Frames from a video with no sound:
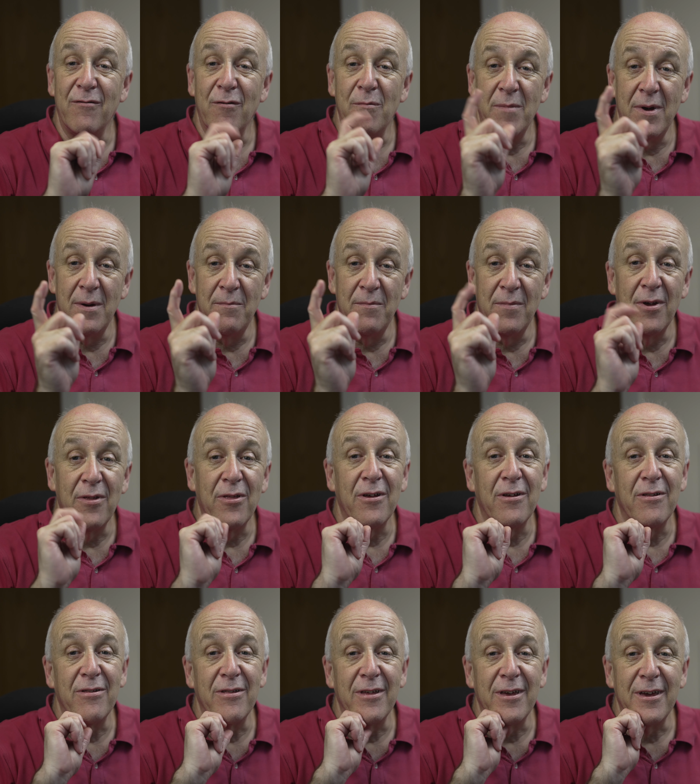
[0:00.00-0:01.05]
Remember
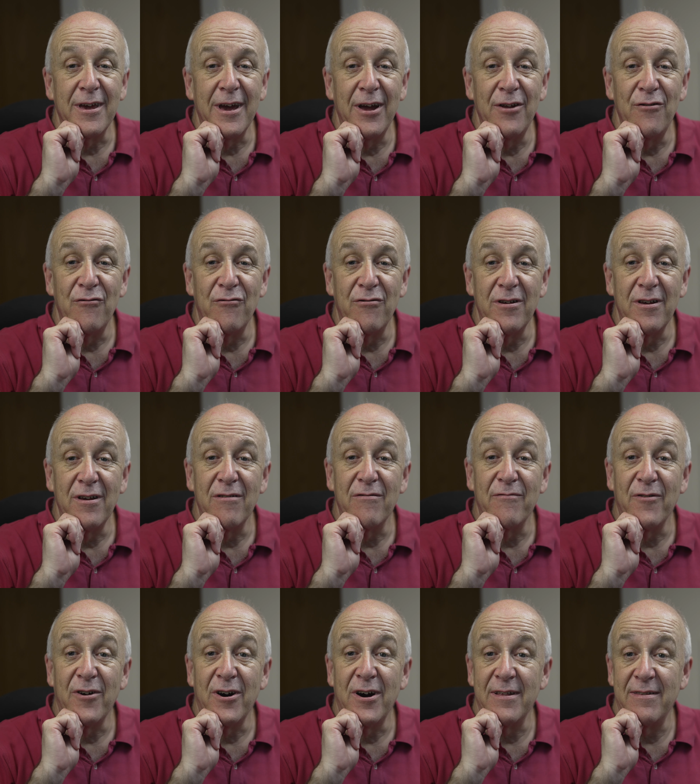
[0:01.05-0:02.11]
that the entry is
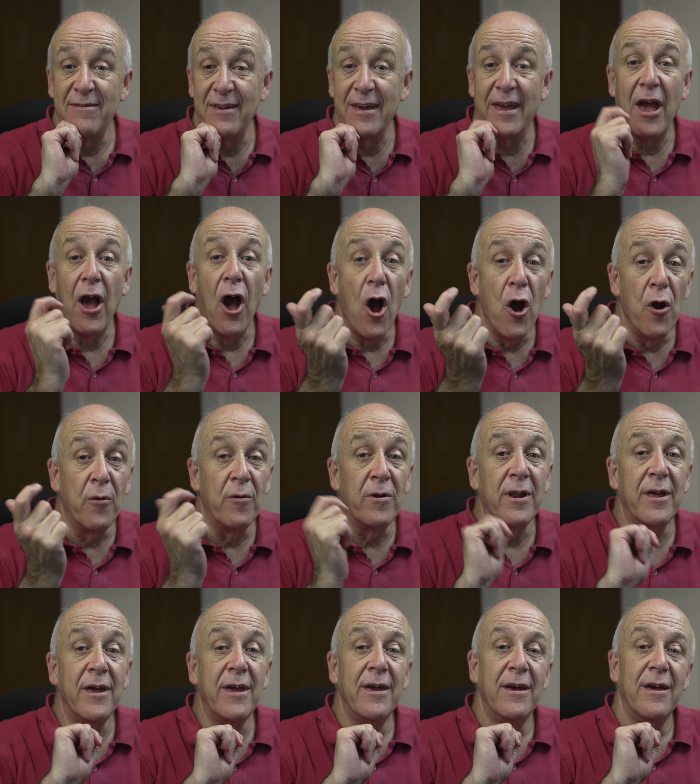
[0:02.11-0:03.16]
via ticket
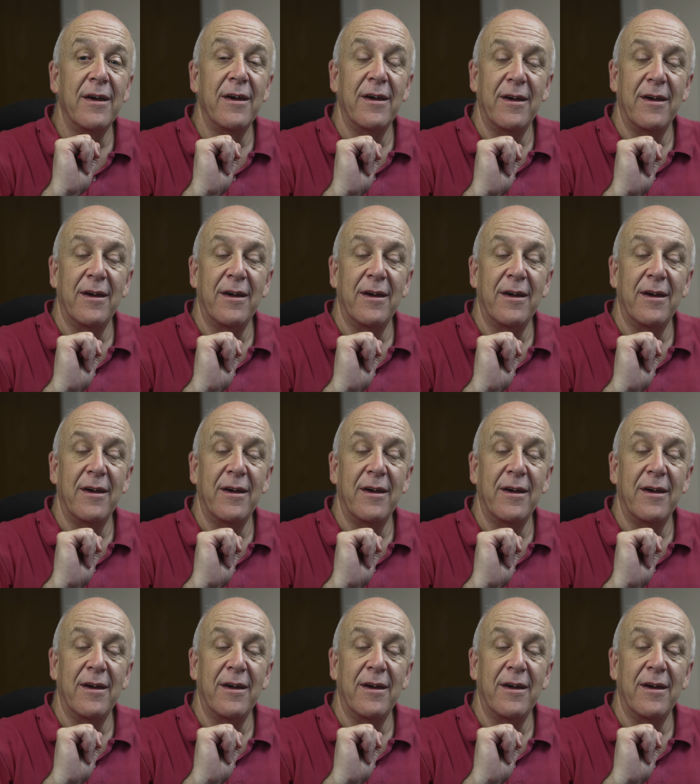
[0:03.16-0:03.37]
only,